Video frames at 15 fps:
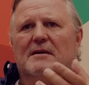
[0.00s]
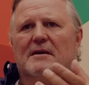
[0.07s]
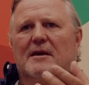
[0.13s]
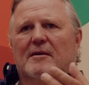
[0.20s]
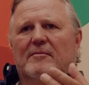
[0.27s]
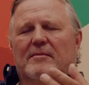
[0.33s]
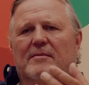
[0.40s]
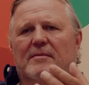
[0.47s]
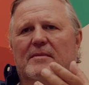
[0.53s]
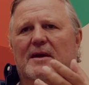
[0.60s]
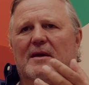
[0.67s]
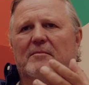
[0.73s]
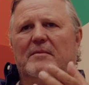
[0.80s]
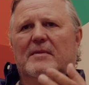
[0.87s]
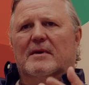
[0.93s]

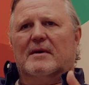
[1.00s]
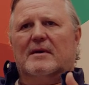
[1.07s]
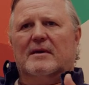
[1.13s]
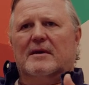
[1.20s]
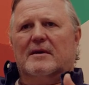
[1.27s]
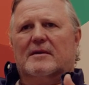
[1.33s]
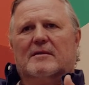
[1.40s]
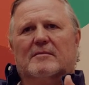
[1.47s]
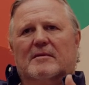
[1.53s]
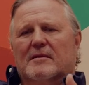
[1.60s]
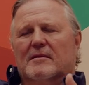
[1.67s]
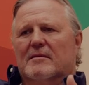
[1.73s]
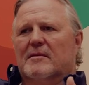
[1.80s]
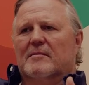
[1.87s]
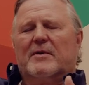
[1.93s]

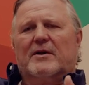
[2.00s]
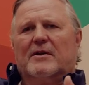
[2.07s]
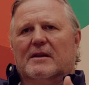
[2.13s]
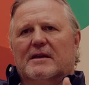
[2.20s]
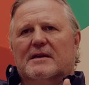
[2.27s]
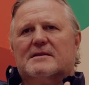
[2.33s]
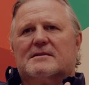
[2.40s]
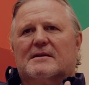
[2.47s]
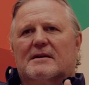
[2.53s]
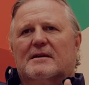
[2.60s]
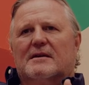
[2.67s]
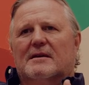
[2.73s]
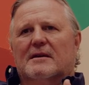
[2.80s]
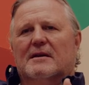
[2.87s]
the Mona Lisa.